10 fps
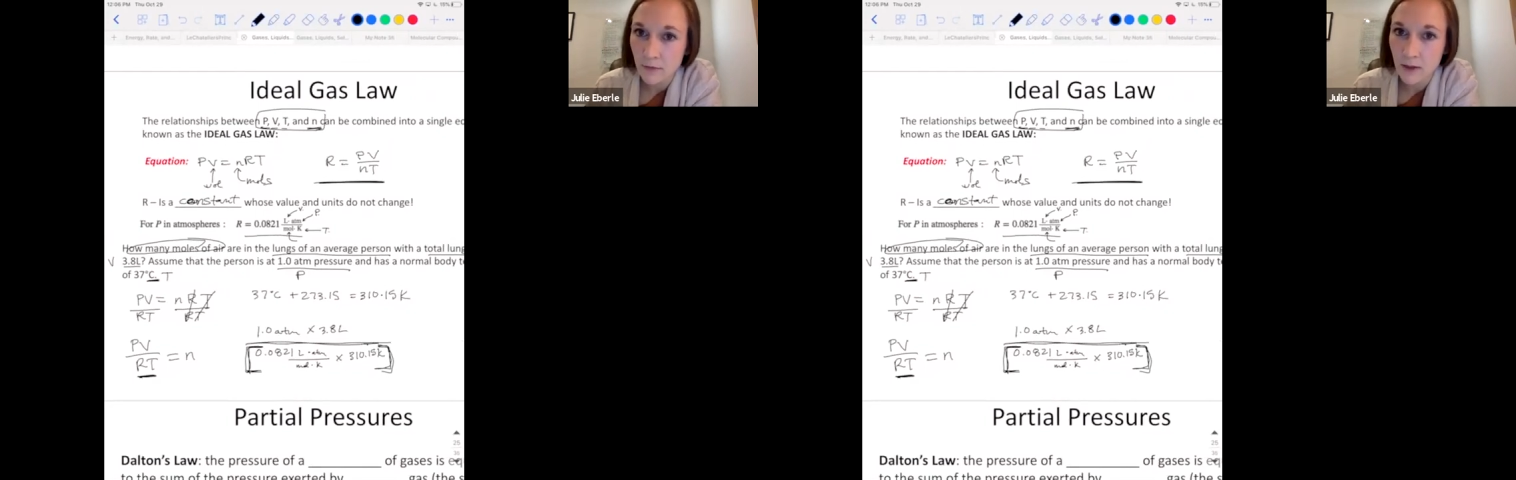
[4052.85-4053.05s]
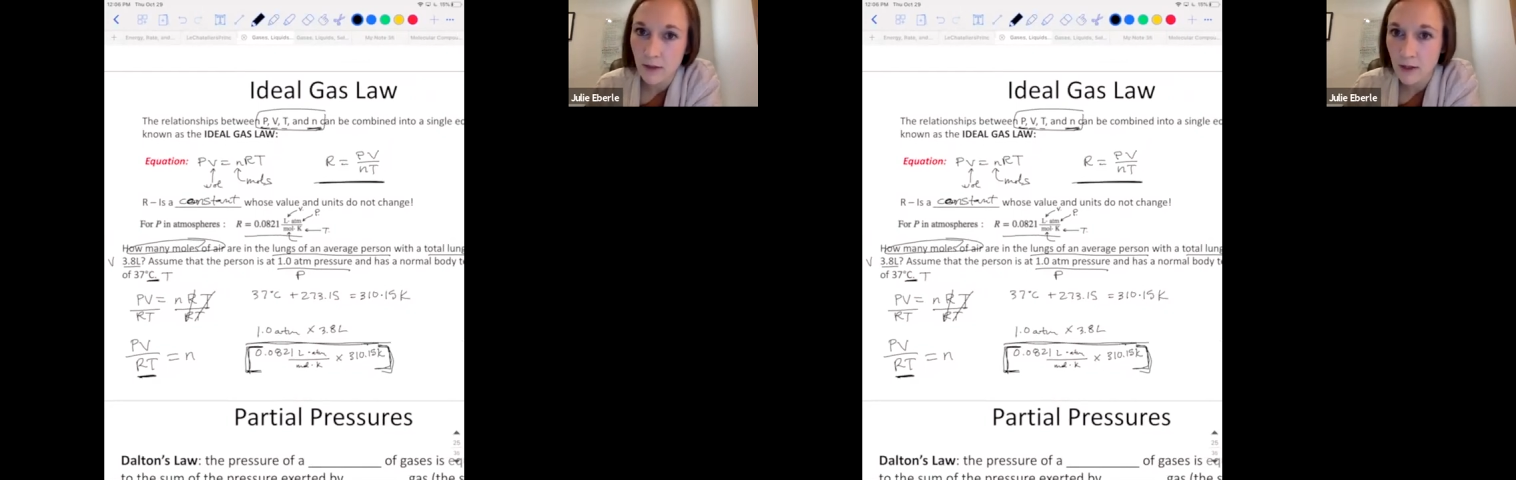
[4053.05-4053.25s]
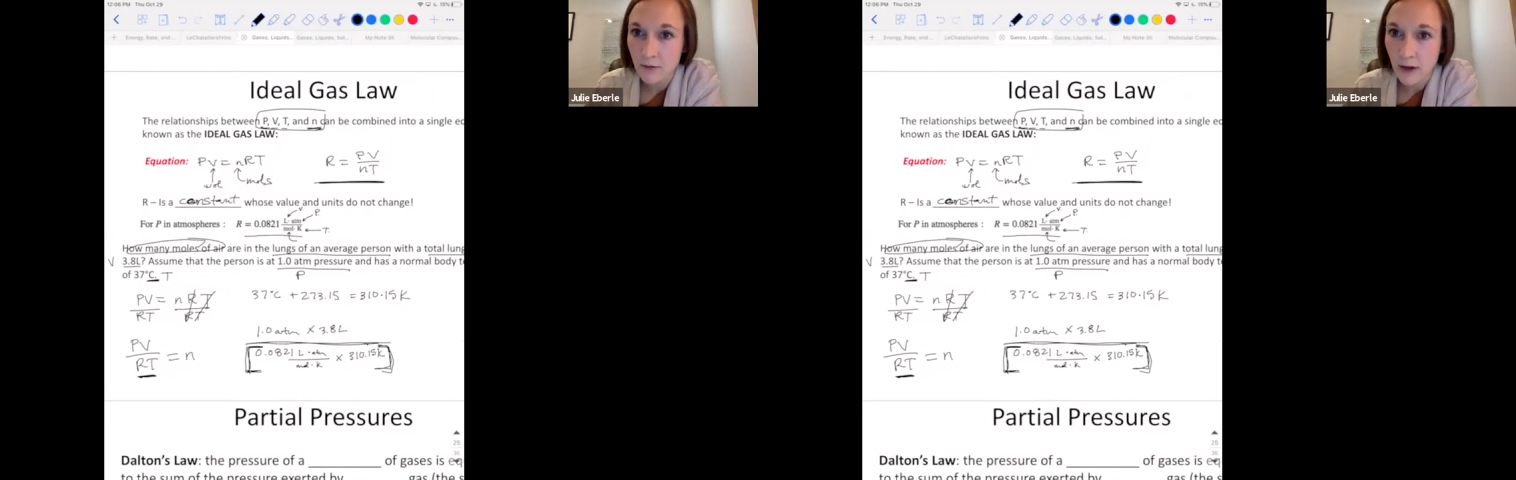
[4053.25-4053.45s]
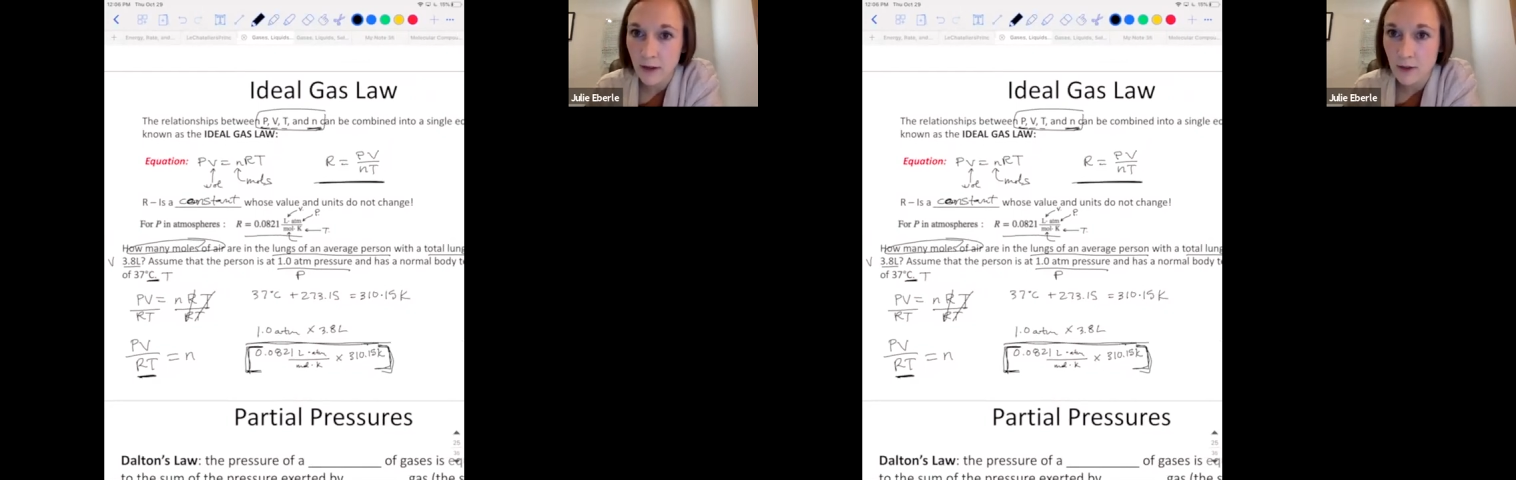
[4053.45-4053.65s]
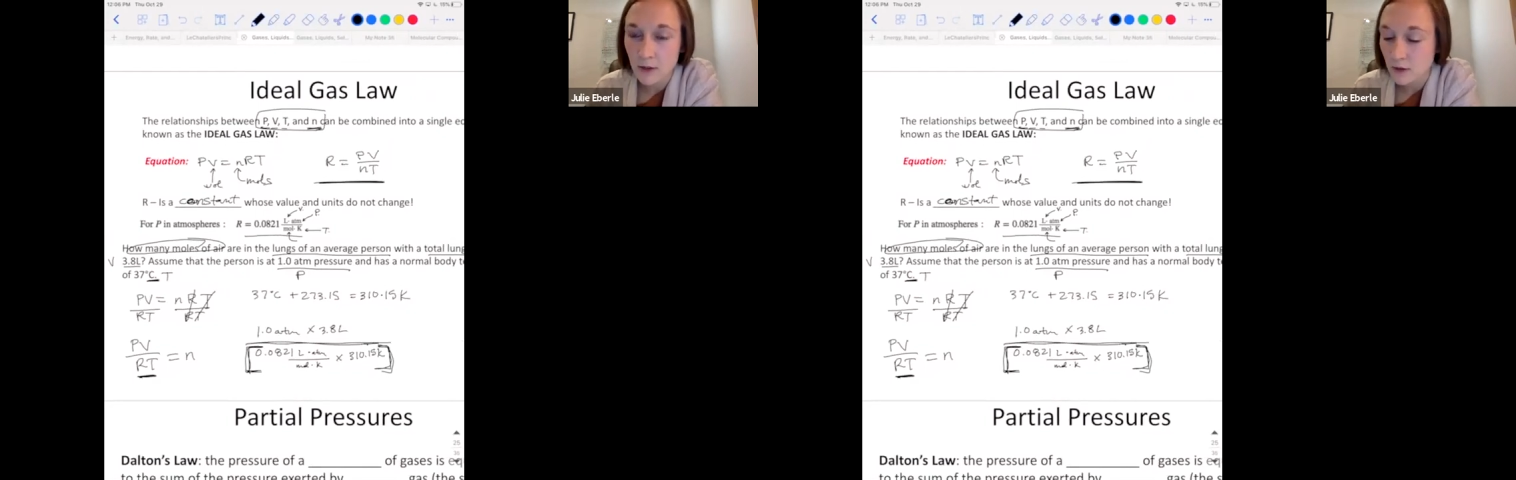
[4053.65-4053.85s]
and then
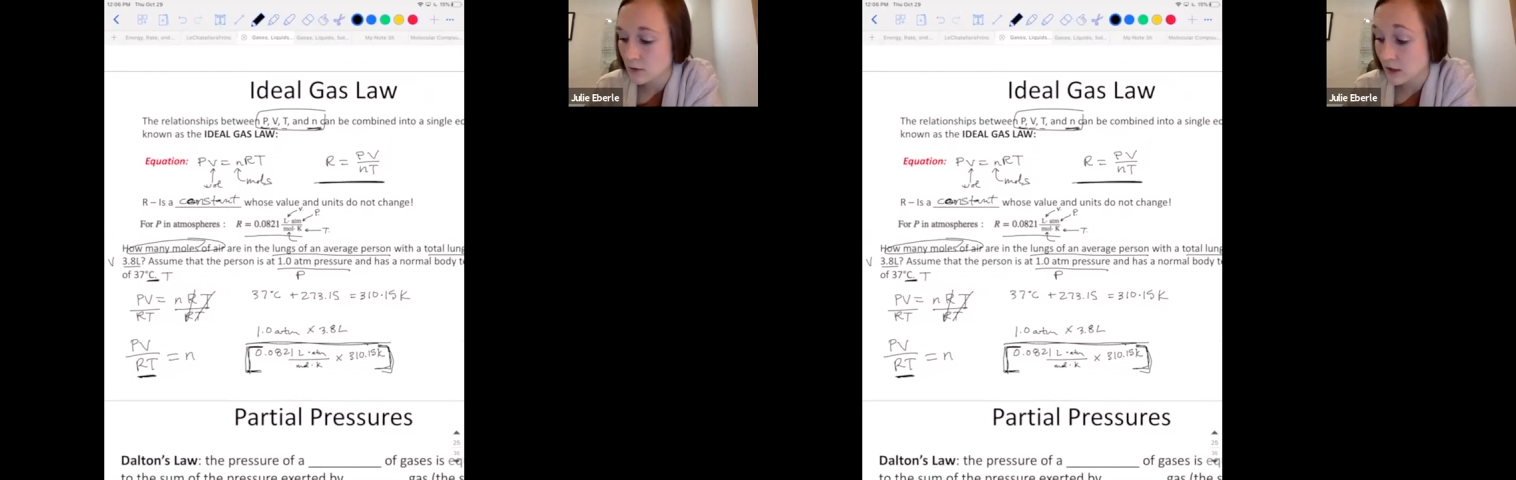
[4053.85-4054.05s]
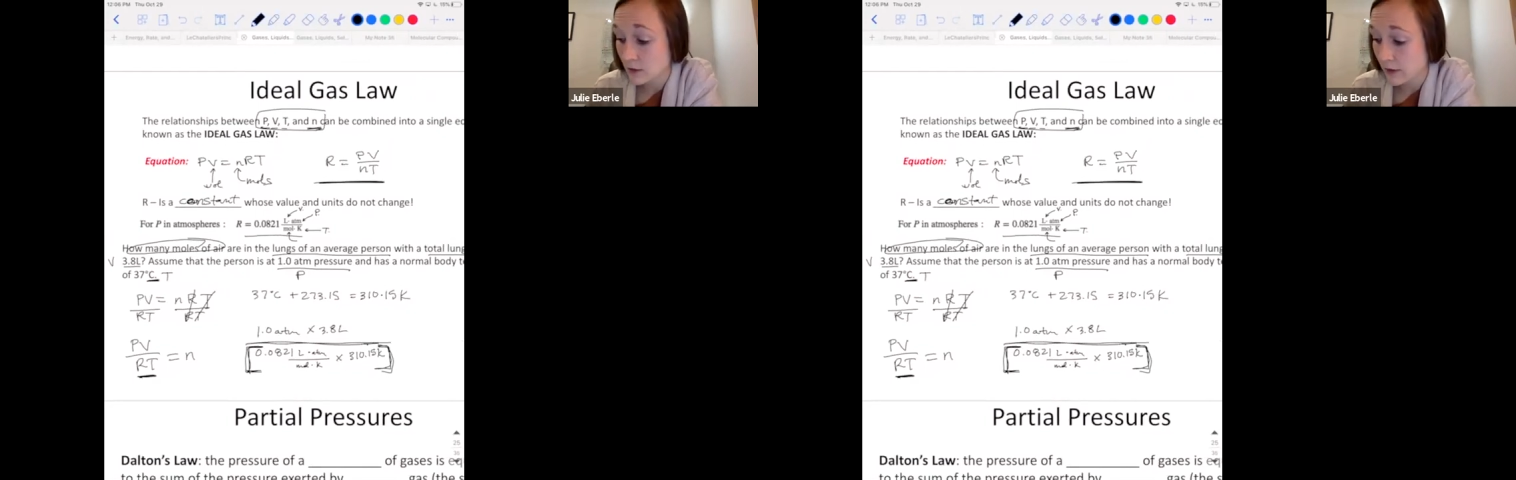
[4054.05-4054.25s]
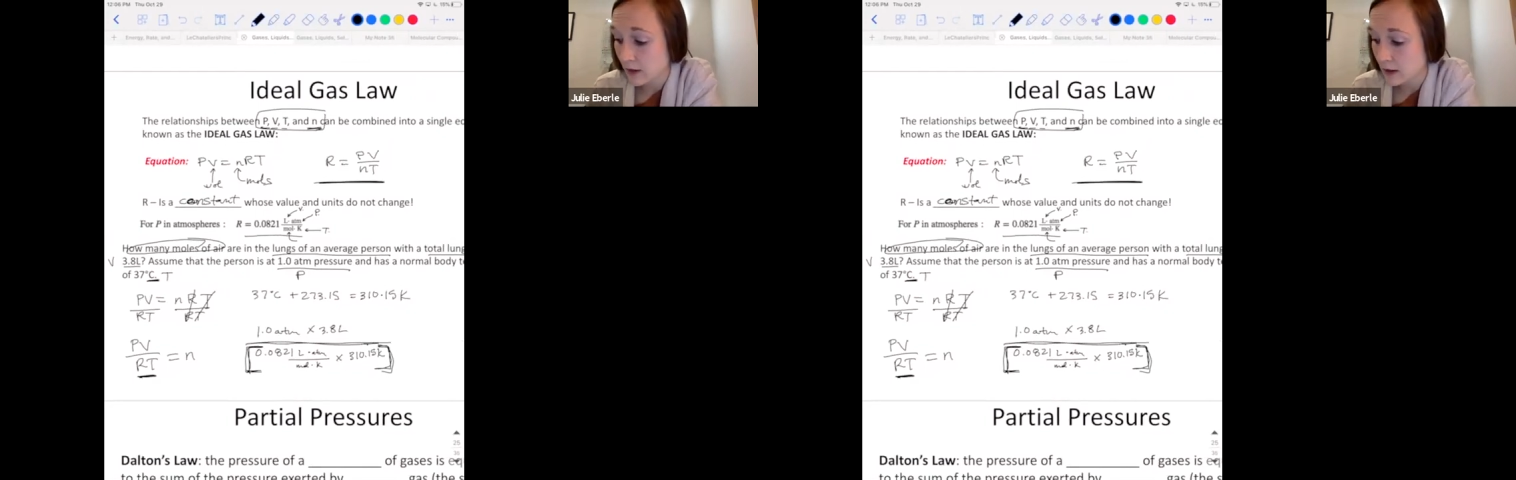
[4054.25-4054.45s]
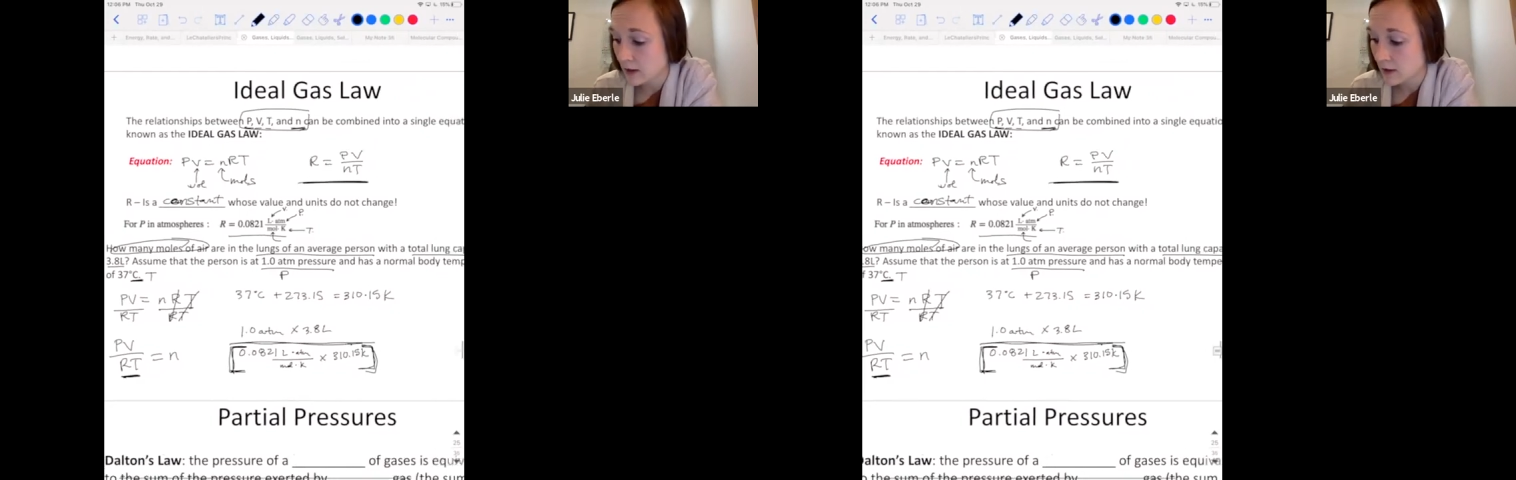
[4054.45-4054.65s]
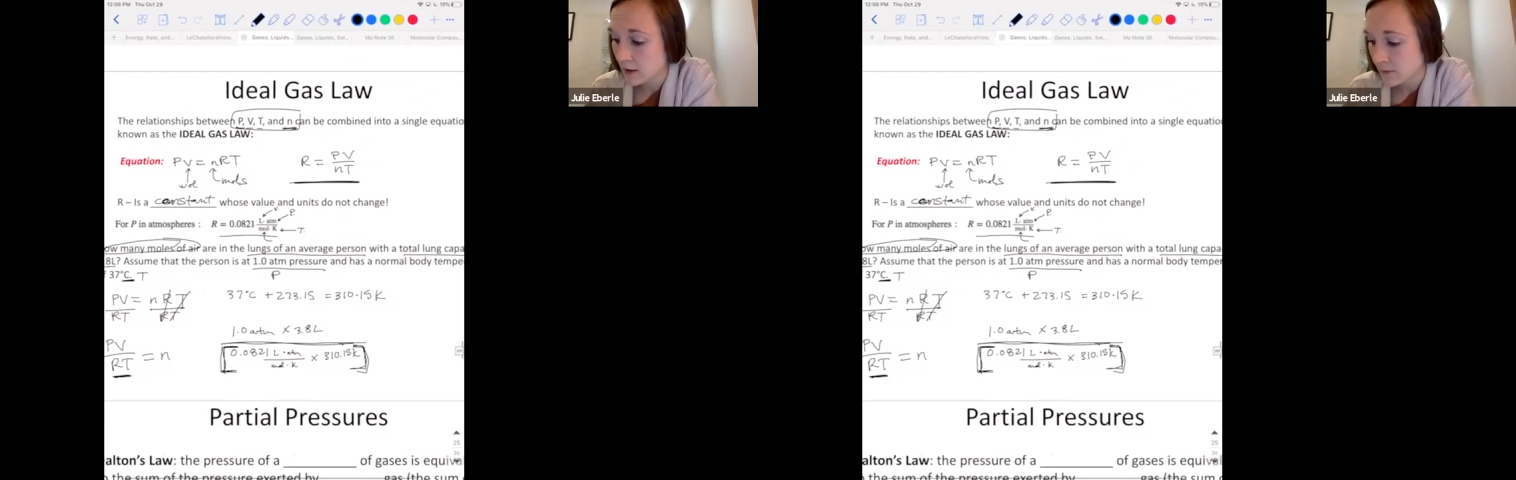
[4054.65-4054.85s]
divide the two. That's fine.